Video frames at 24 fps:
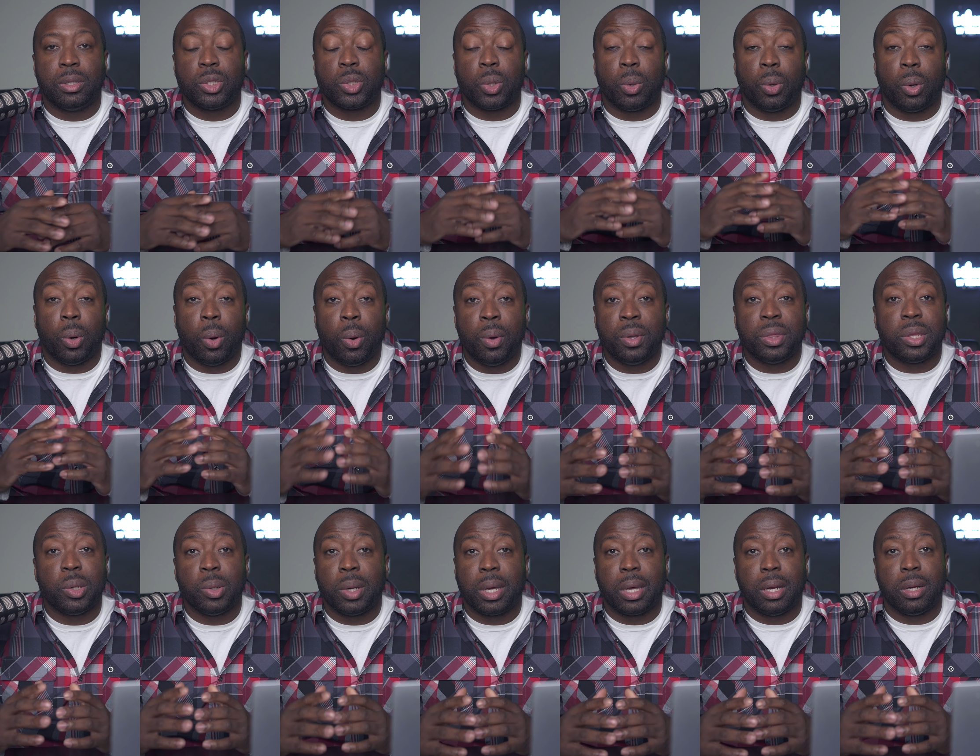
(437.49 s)
So the only
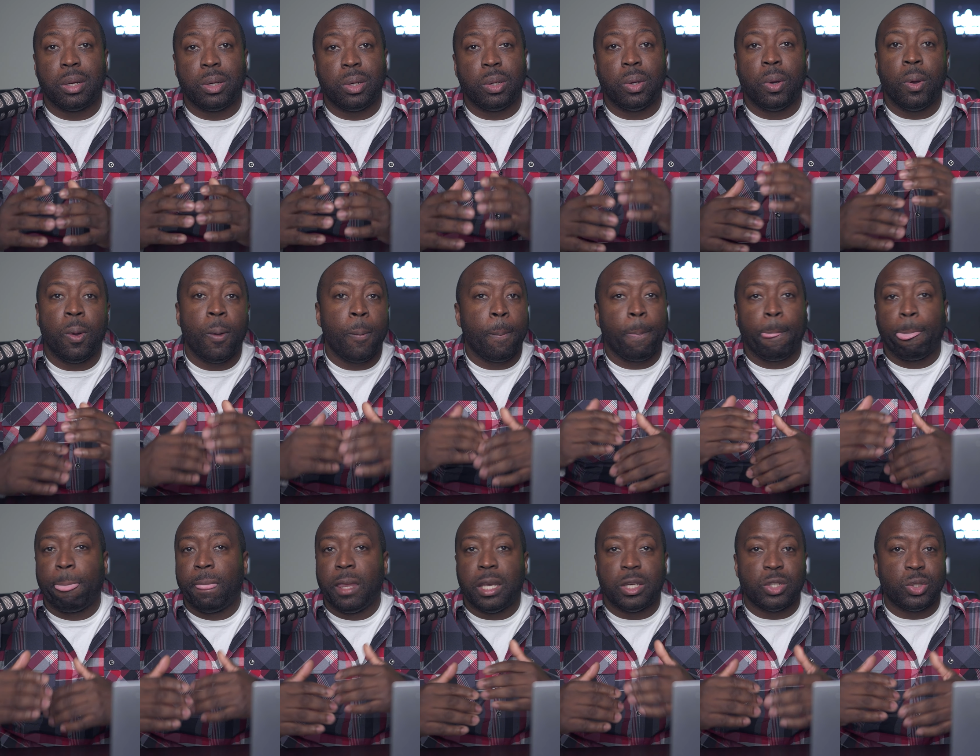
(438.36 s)
thing you got to do
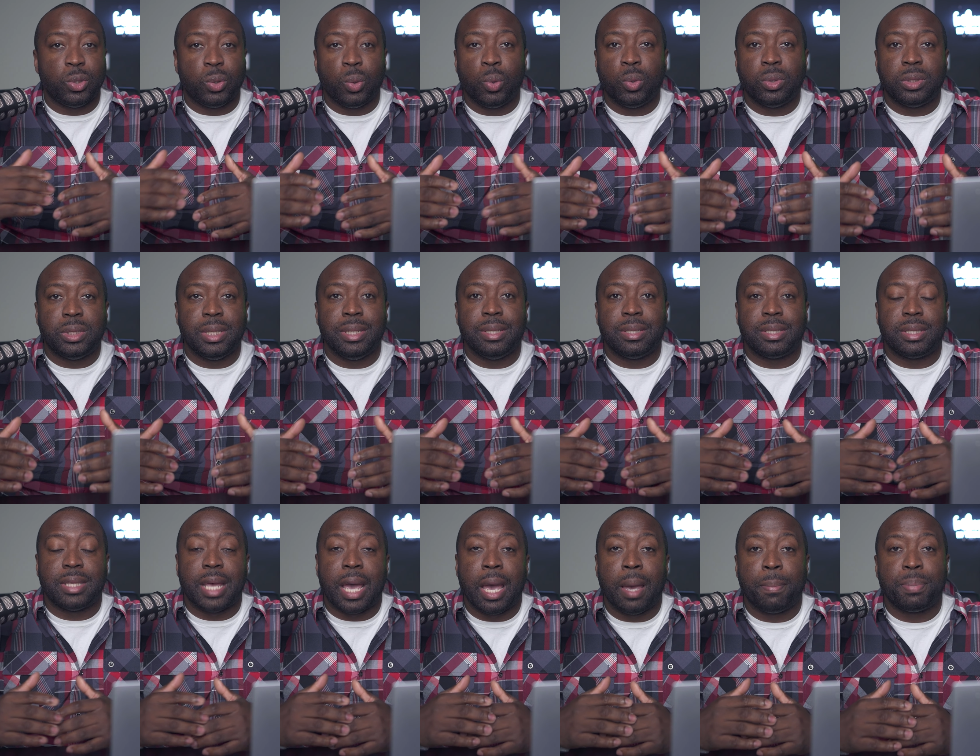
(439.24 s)
is do these
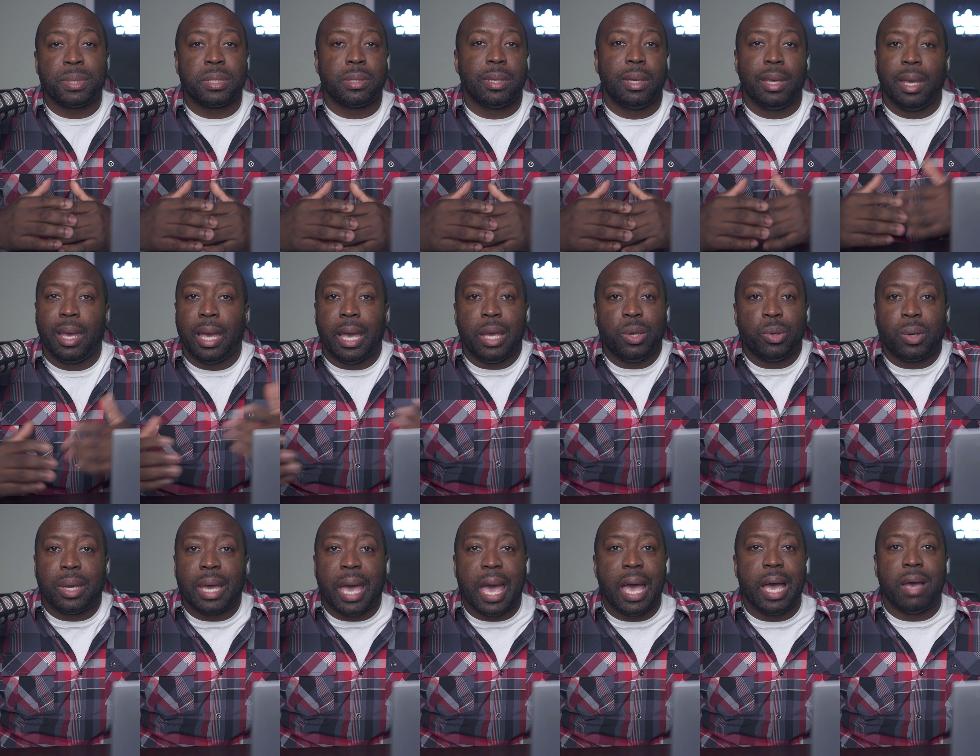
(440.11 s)
steps and you
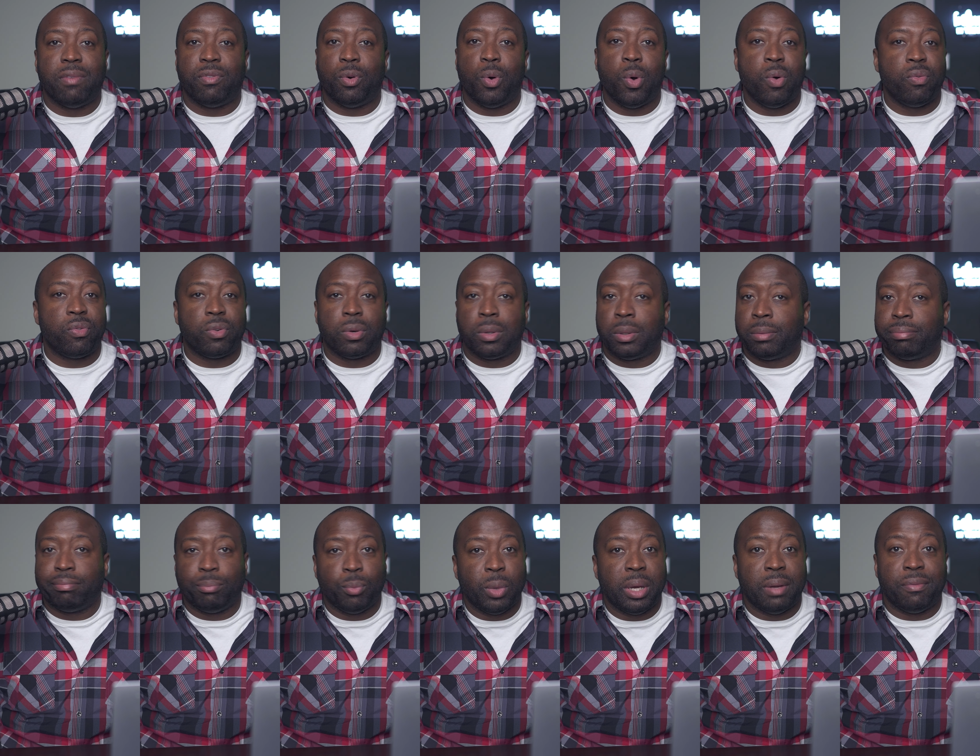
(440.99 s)
can have over
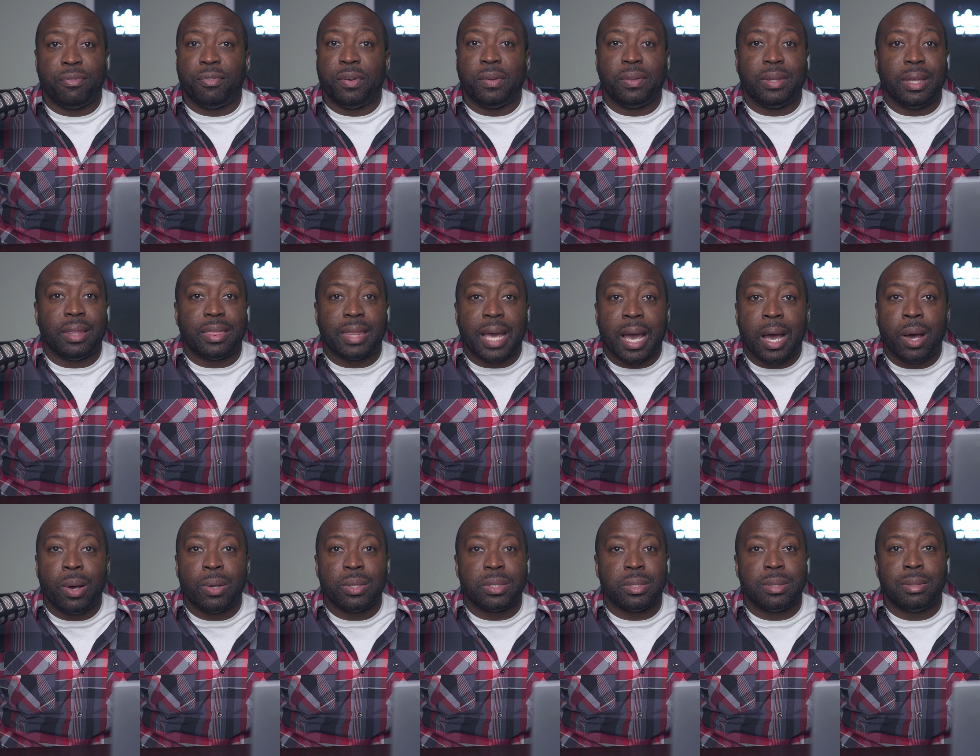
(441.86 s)

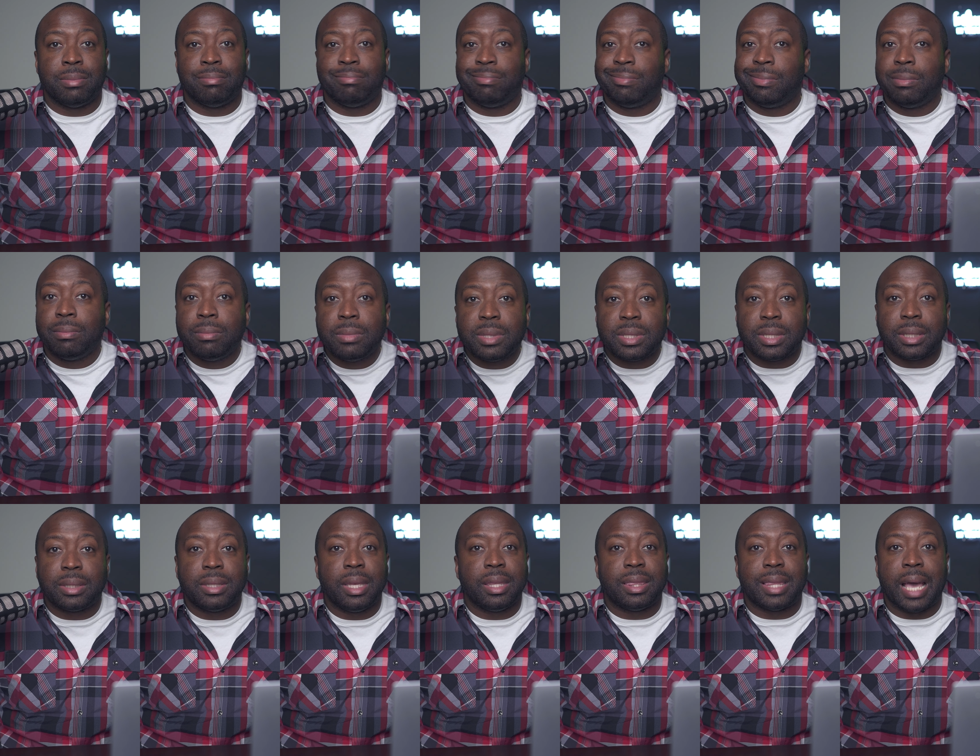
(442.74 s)
50,000,
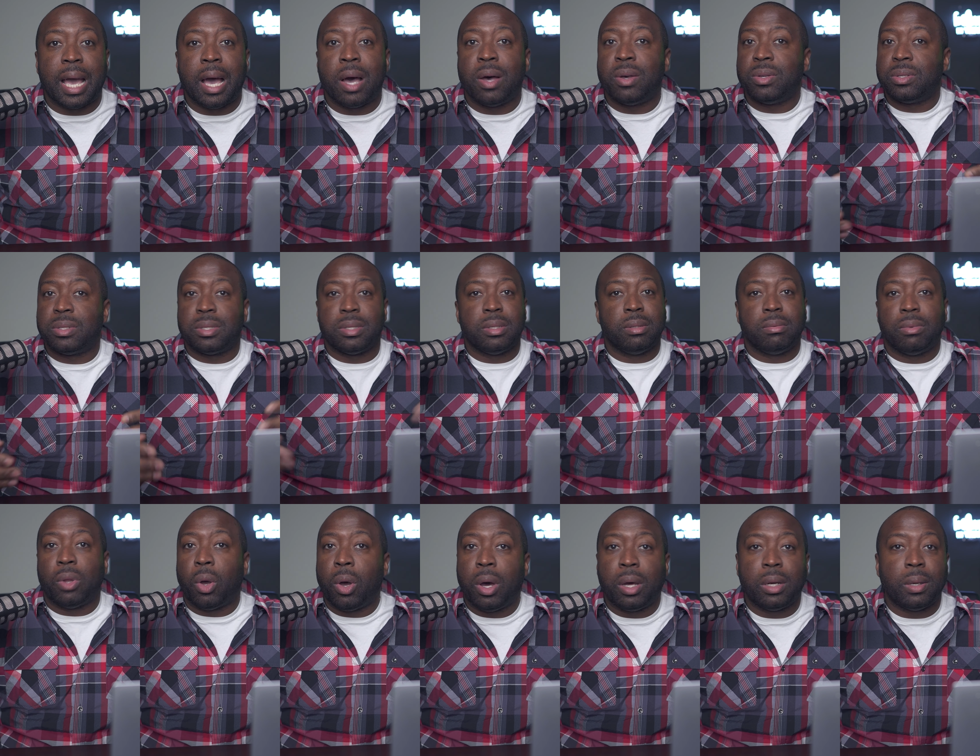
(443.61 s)

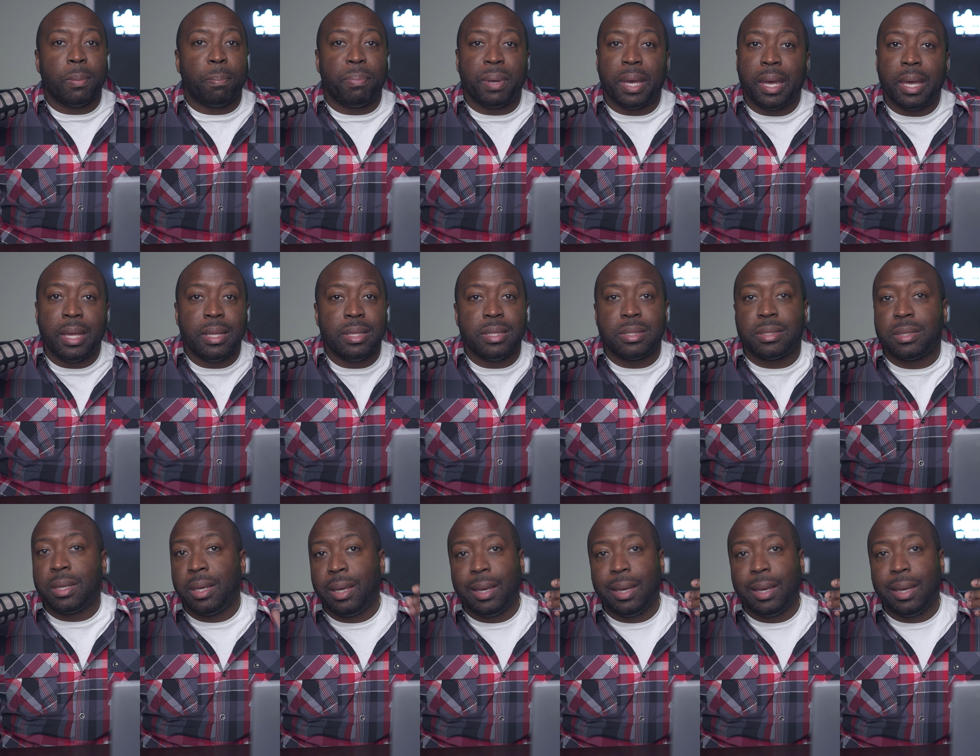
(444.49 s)
60,000, all depends,